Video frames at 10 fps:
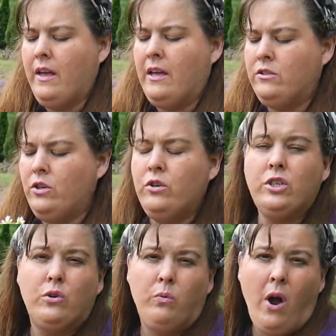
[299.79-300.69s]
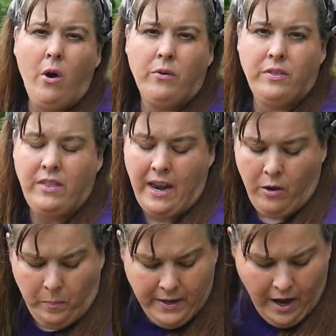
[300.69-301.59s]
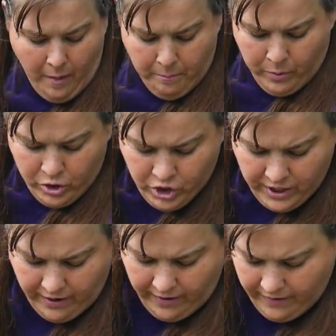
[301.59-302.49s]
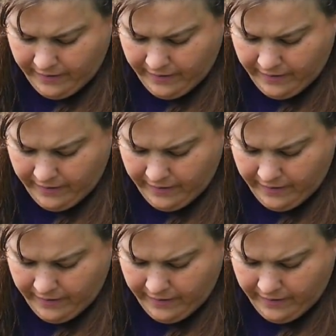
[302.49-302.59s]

induce growth, that it will become bushier.